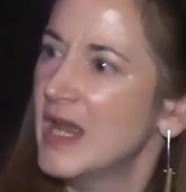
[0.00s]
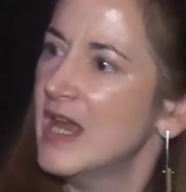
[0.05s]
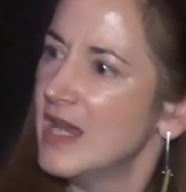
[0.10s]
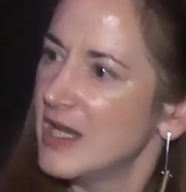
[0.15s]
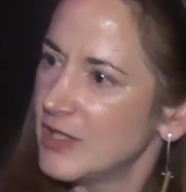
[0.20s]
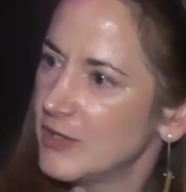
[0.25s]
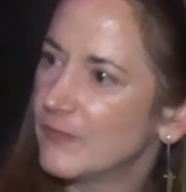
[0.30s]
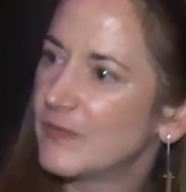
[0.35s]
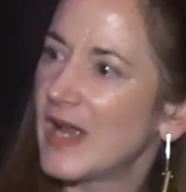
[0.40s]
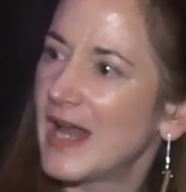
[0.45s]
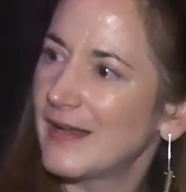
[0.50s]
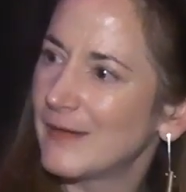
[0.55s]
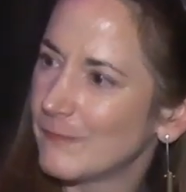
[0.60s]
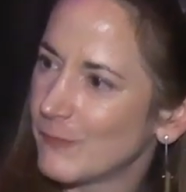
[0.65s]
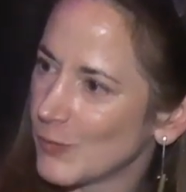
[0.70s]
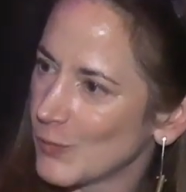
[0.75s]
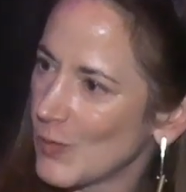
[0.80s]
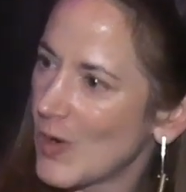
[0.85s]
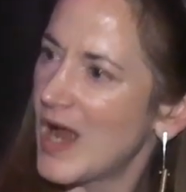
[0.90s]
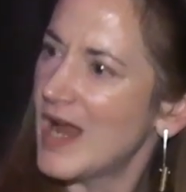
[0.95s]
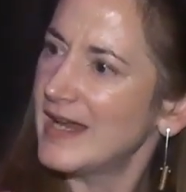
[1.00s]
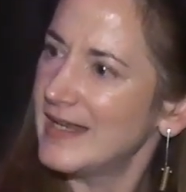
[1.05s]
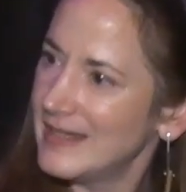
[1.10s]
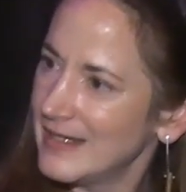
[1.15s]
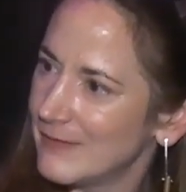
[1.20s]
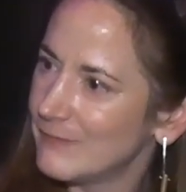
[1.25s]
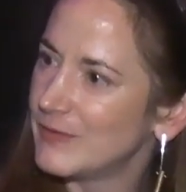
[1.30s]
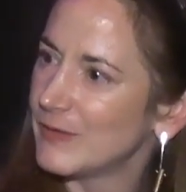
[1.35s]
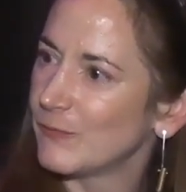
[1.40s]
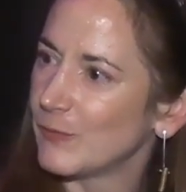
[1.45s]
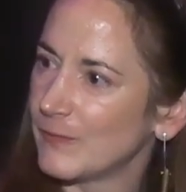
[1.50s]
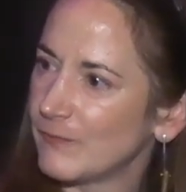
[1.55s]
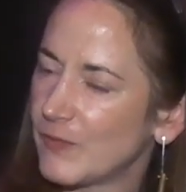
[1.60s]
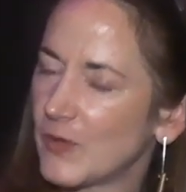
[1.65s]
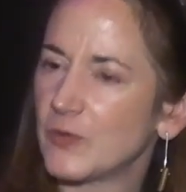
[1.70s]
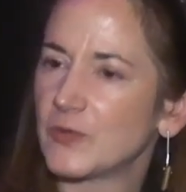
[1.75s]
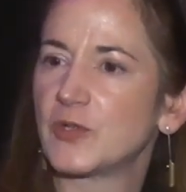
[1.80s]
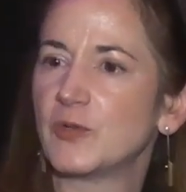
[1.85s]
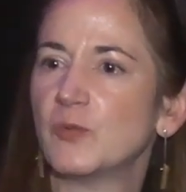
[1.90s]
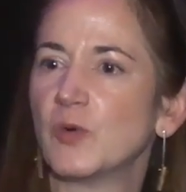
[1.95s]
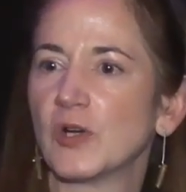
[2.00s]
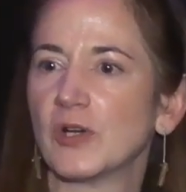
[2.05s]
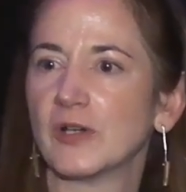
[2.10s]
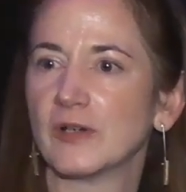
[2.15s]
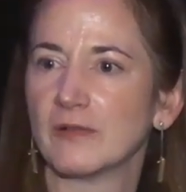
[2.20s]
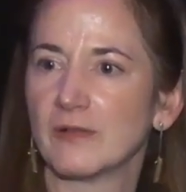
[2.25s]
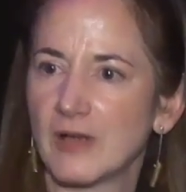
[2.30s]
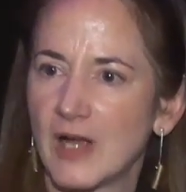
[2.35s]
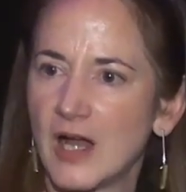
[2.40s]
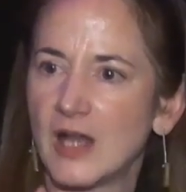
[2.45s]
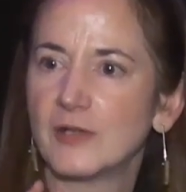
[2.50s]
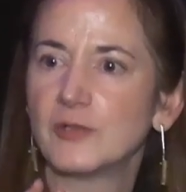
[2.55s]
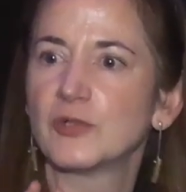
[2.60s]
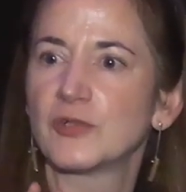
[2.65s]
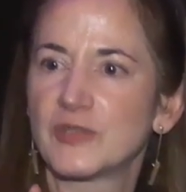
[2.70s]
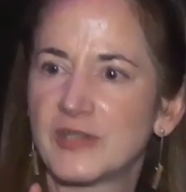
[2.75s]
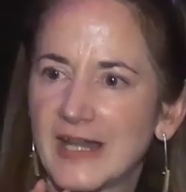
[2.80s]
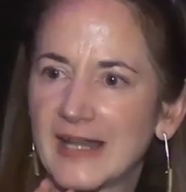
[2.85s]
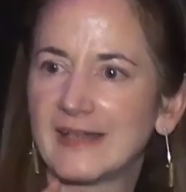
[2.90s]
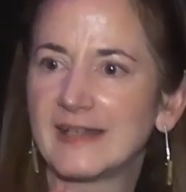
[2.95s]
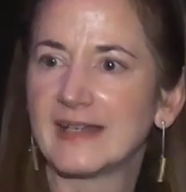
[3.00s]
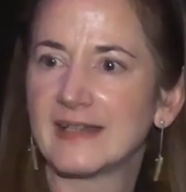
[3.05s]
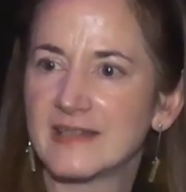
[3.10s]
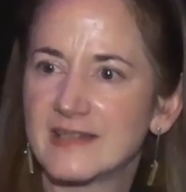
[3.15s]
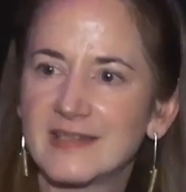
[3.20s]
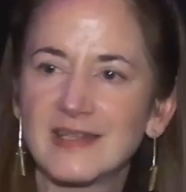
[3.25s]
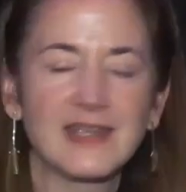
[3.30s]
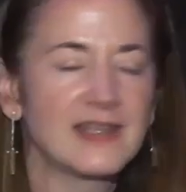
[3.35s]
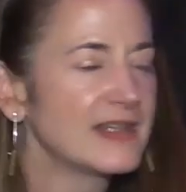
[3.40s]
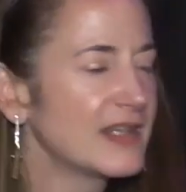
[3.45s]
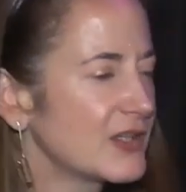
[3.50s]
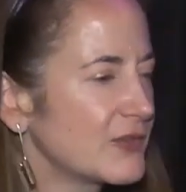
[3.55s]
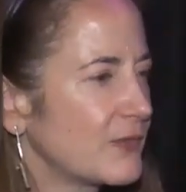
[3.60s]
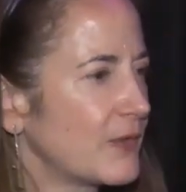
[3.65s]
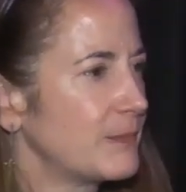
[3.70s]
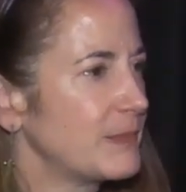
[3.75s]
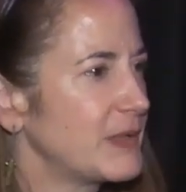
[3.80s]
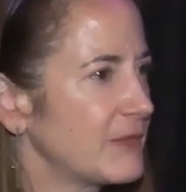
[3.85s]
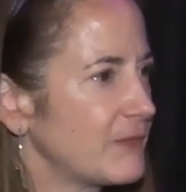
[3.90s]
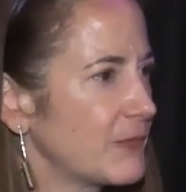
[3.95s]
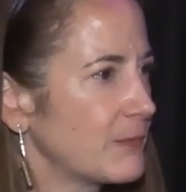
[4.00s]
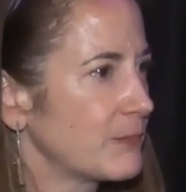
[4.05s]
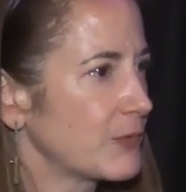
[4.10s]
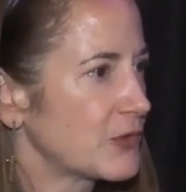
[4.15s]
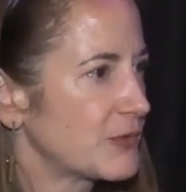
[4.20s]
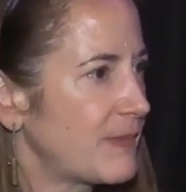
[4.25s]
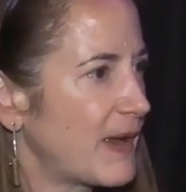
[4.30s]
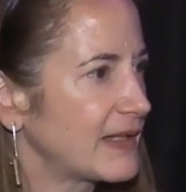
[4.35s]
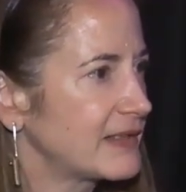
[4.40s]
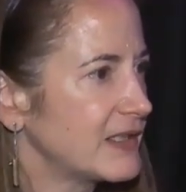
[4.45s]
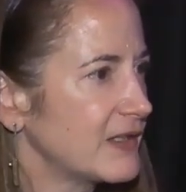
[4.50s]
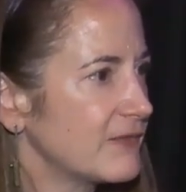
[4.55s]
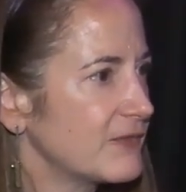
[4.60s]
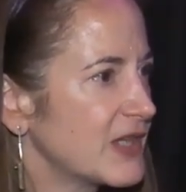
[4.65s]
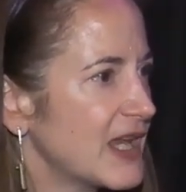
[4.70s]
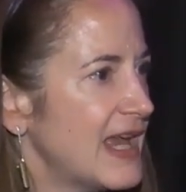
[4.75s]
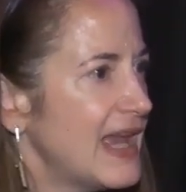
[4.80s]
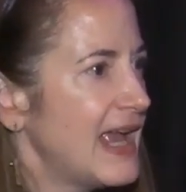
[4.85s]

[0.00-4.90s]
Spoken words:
you've got a variety of different folks who are understanding and seeing this from different perspectives,